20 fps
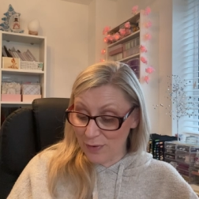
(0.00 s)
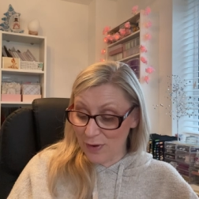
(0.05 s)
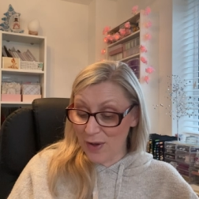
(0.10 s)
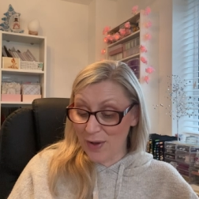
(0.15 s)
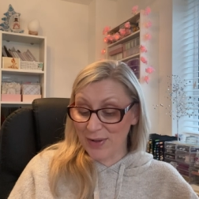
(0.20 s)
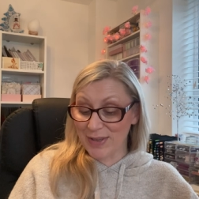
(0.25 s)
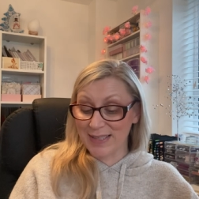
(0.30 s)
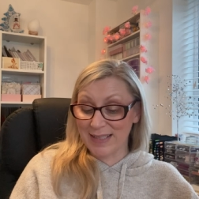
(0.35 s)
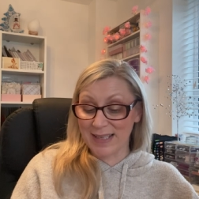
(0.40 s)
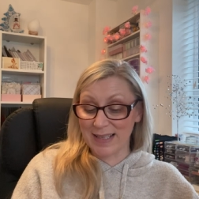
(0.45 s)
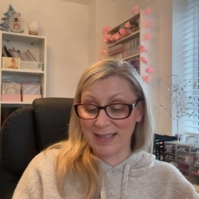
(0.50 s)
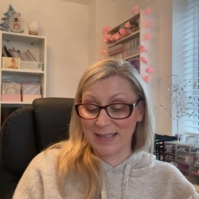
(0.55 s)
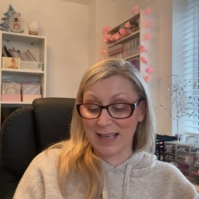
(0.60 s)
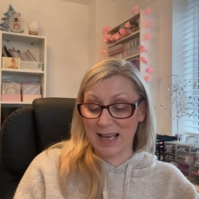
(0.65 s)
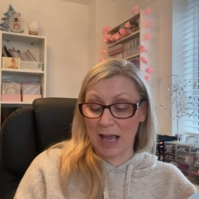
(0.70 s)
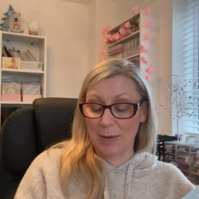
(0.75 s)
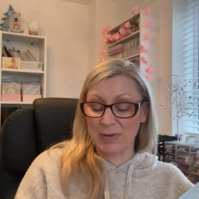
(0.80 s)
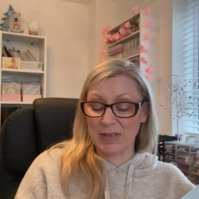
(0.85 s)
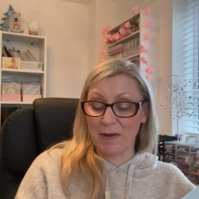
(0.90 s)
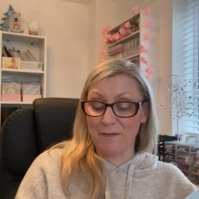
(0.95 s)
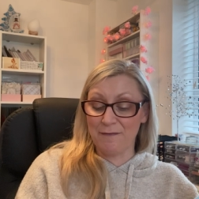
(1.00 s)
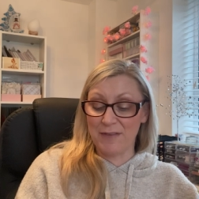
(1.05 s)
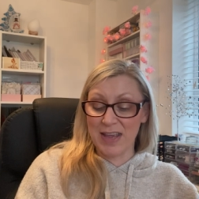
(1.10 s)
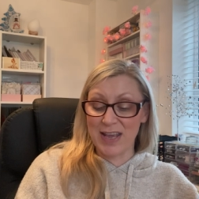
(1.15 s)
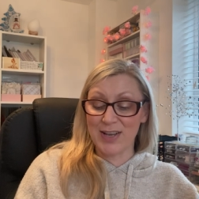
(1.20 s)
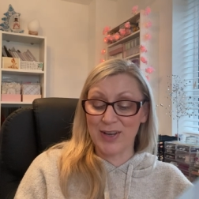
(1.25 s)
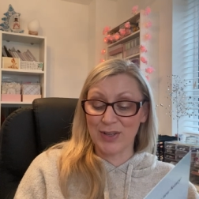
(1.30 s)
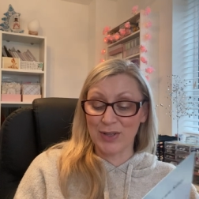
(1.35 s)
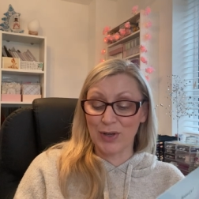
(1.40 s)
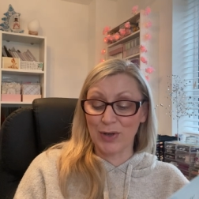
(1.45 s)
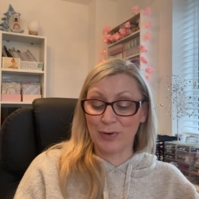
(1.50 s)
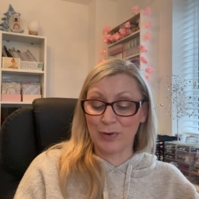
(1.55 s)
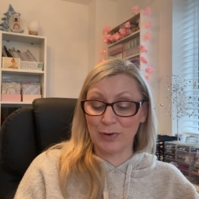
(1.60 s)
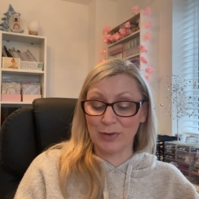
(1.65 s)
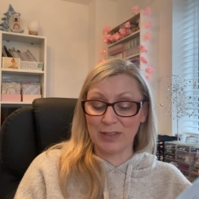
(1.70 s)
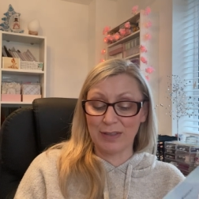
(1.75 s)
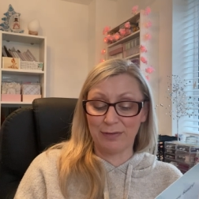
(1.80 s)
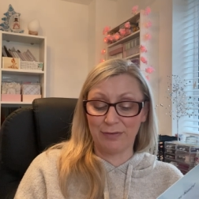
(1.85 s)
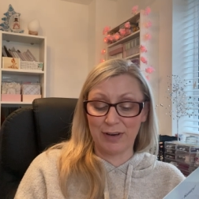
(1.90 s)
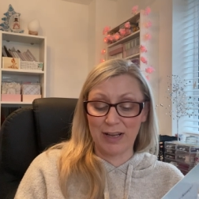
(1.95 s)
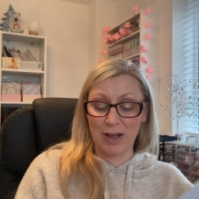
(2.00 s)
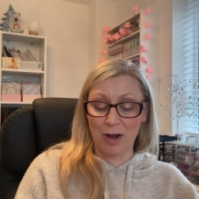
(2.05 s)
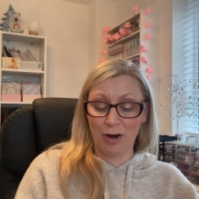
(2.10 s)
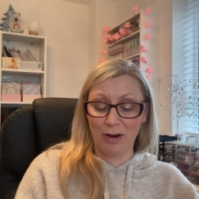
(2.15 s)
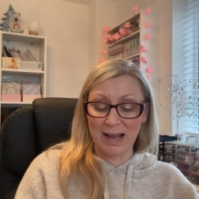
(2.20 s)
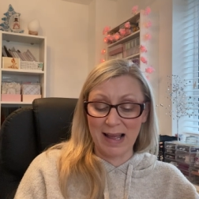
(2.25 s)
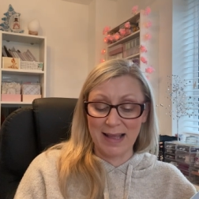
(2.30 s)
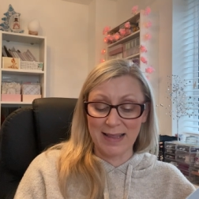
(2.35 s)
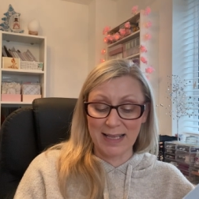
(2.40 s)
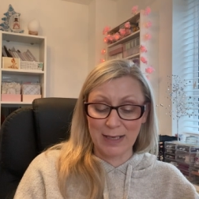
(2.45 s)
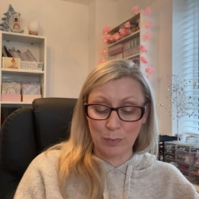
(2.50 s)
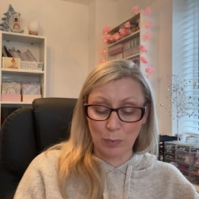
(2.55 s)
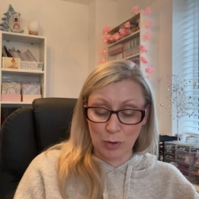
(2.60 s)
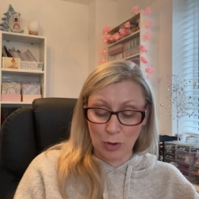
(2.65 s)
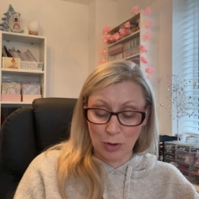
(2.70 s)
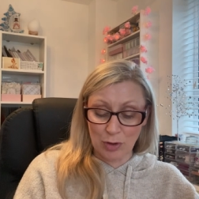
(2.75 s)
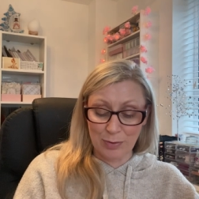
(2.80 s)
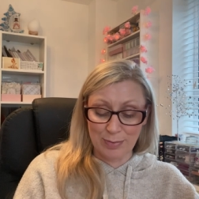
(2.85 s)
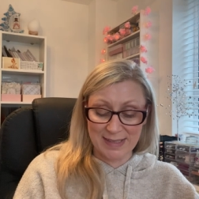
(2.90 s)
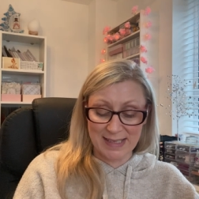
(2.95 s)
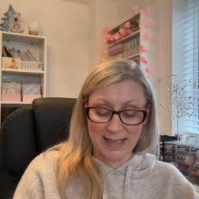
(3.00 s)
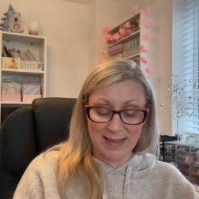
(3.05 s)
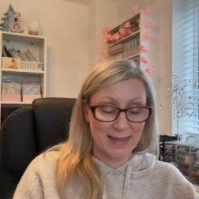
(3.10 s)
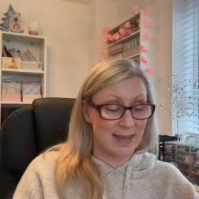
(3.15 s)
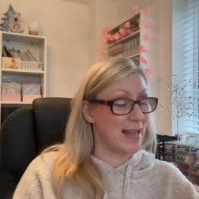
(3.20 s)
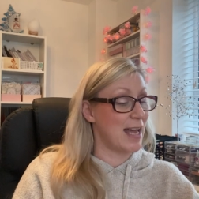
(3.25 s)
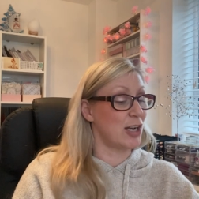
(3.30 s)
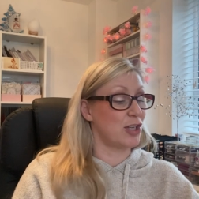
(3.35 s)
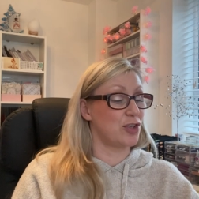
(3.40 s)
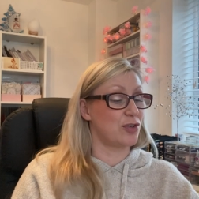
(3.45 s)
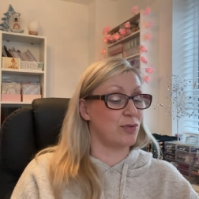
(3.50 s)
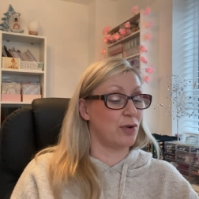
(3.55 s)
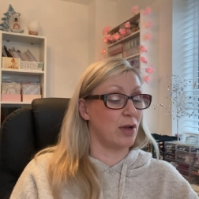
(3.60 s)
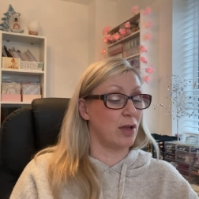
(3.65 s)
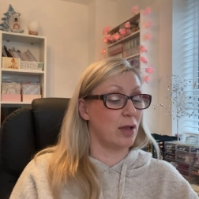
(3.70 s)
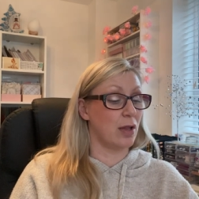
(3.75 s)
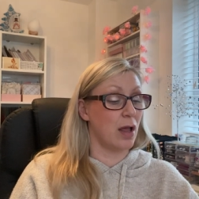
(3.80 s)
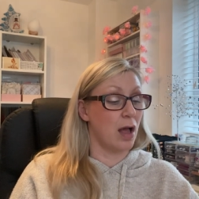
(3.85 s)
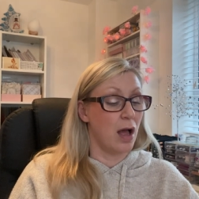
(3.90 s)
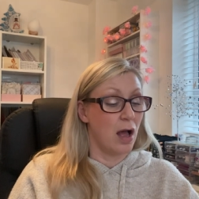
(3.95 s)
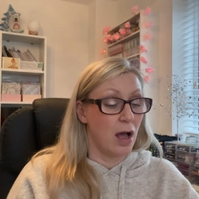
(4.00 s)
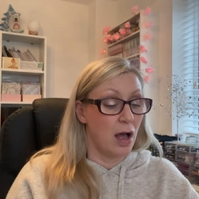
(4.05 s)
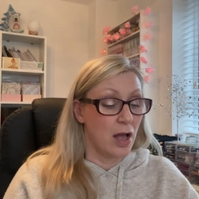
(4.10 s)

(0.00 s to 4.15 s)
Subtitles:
for all skin types, vegan, cruelty-free, organic, 100% natural.